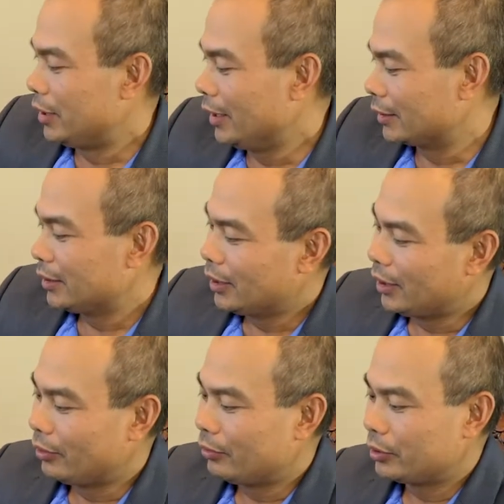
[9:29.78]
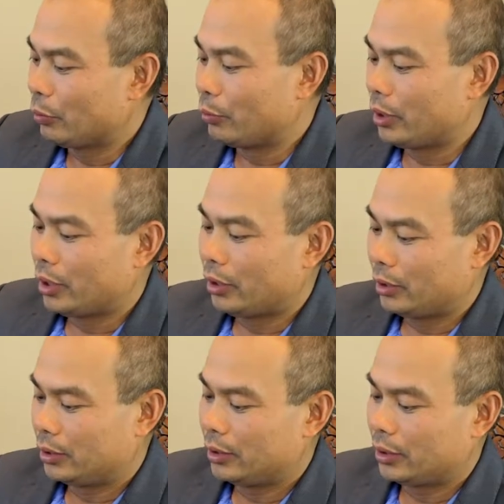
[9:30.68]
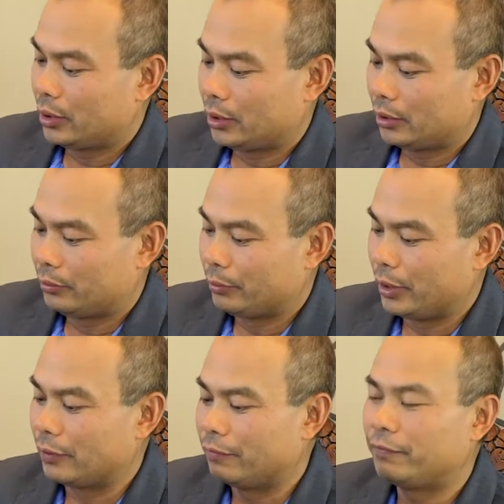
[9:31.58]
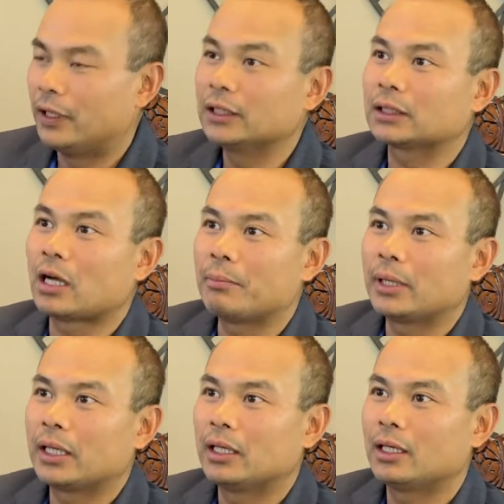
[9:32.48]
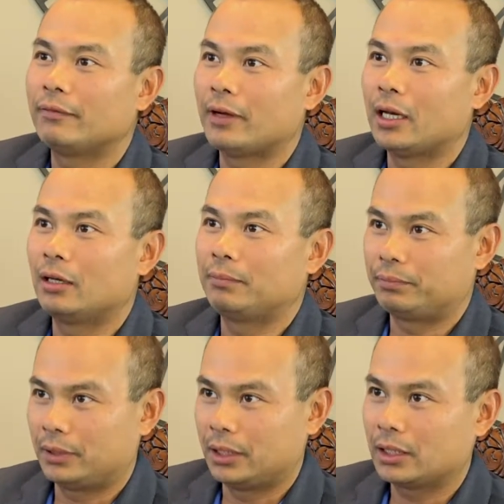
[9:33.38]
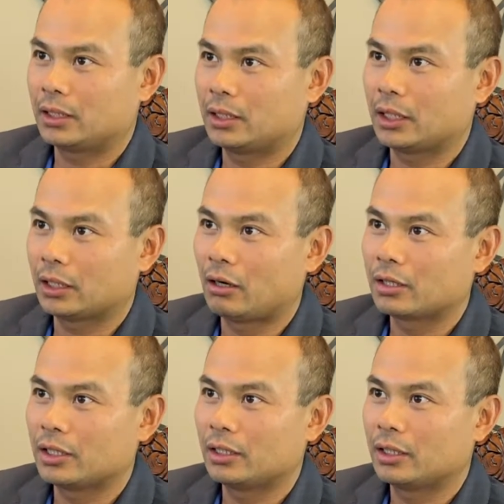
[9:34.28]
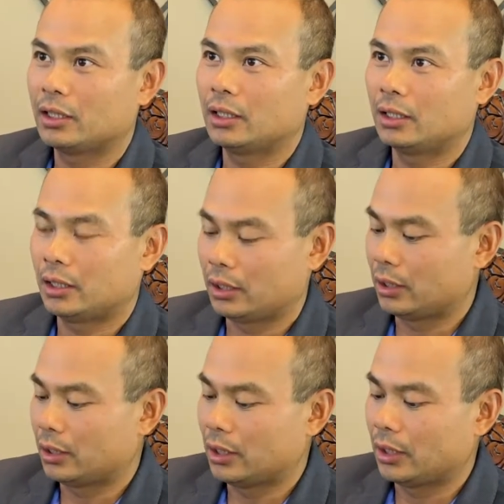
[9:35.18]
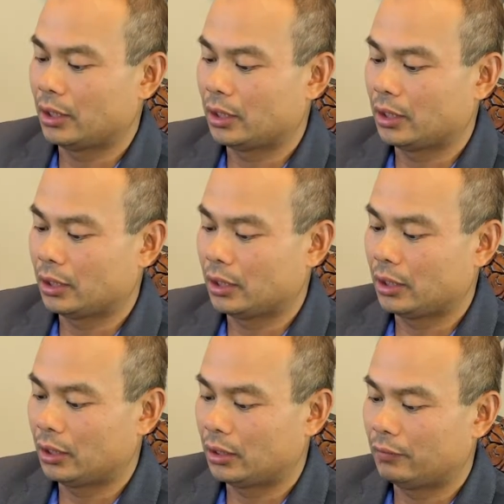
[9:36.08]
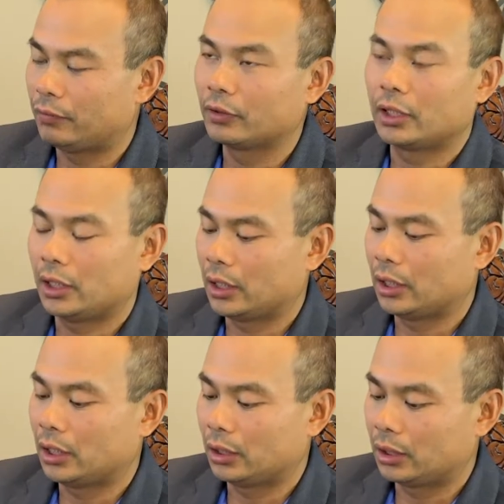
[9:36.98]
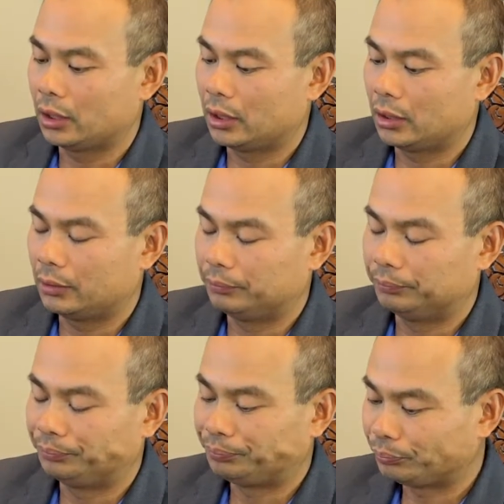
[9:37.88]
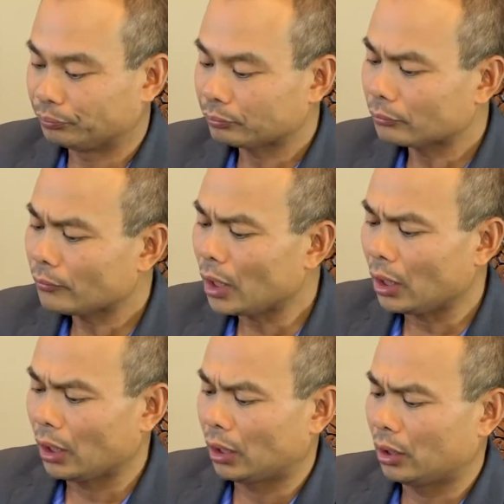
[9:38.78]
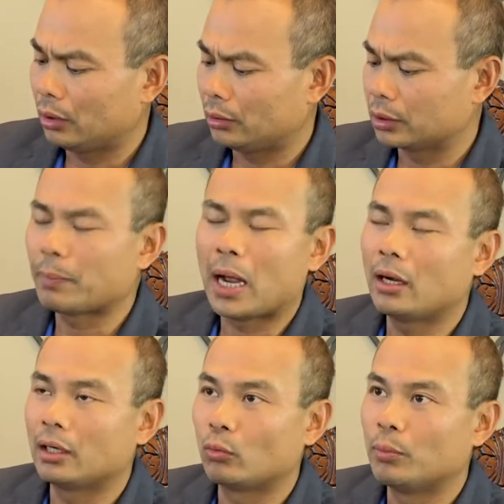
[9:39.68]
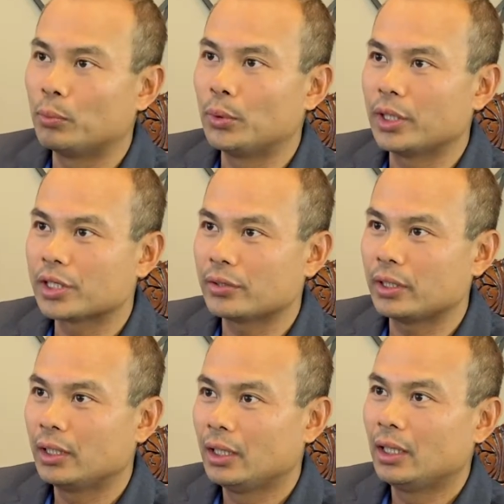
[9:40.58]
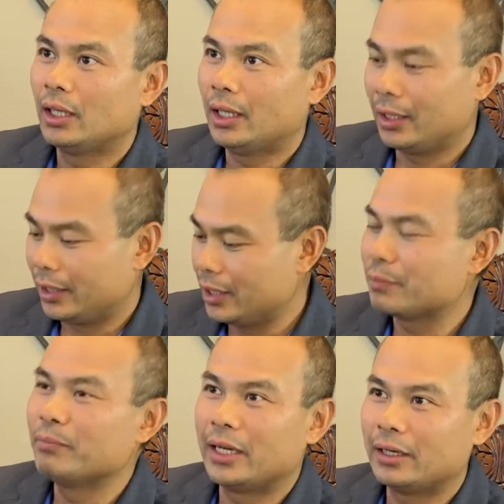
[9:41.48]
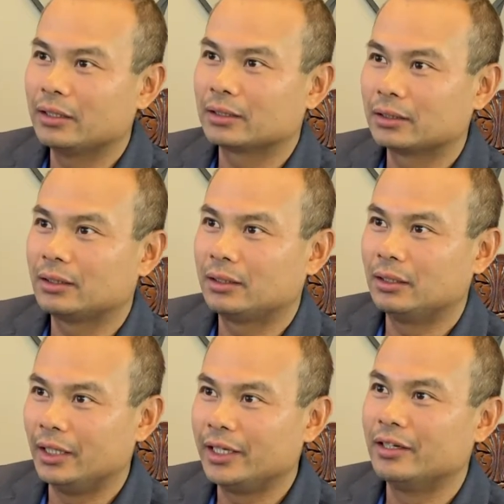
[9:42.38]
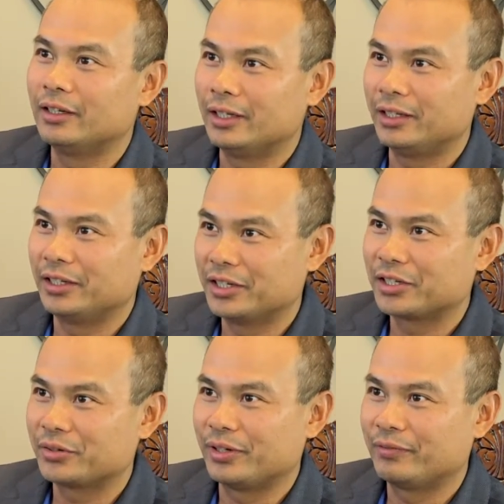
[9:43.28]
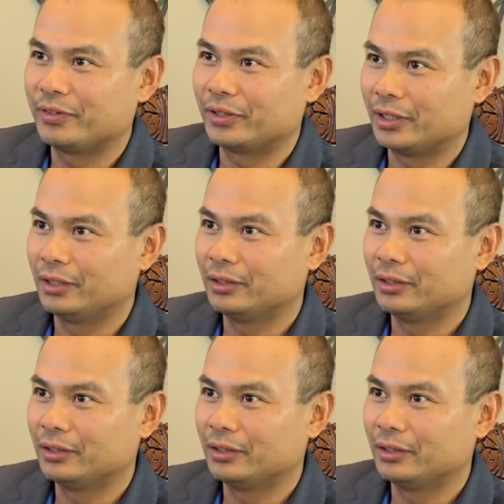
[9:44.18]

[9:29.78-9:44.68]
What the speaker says: Yes. Yeah. So we're the first company developed this technology, and for the spa and whirlpool industry, and this made us the leader in the industry for the.